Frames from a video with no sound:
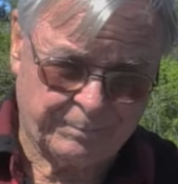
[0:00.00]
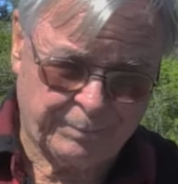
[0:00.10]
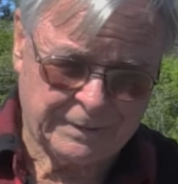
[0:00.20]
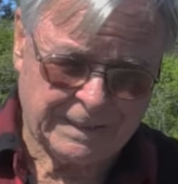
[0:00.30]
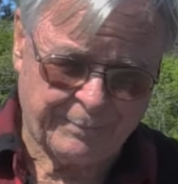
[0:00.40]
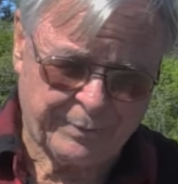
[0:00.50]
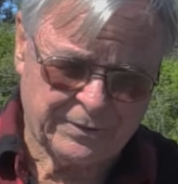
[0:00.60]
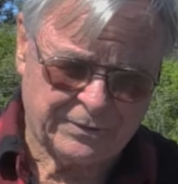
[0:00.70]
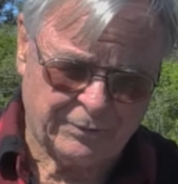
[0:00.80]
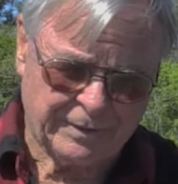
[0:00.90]
put that
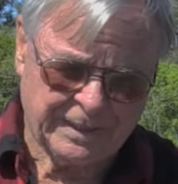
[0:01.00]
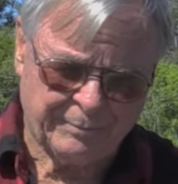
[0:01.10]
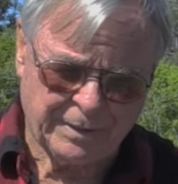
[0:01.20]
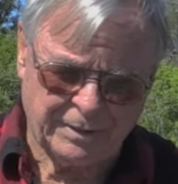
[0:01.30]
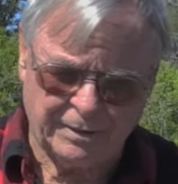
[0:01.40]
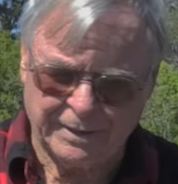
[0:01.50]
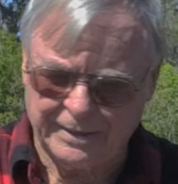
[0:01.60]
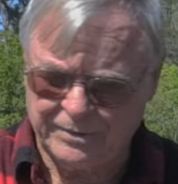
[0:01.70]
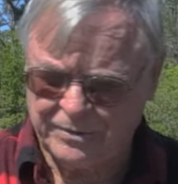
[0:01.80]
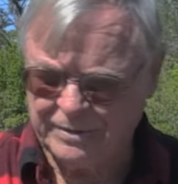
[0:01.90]
pistol in my
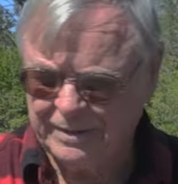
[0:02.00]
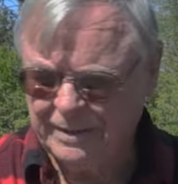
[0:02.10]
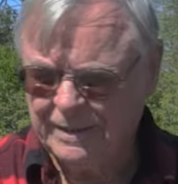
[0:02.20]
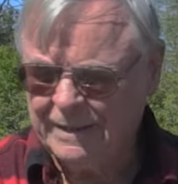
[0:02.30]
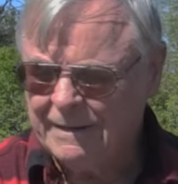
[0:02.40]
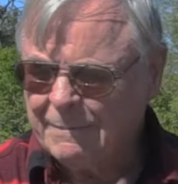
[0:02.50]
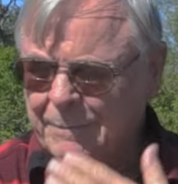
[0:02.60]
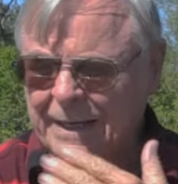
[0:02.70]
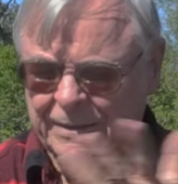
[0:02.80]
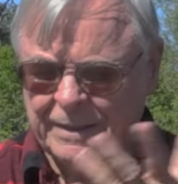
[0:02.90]
luggage.
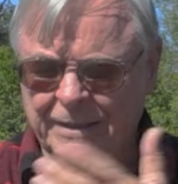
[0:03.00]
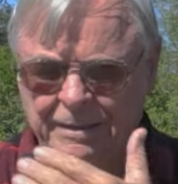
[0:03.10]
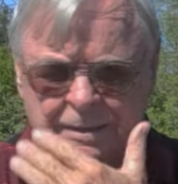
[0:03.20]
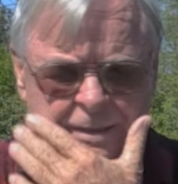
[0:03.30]
Back then,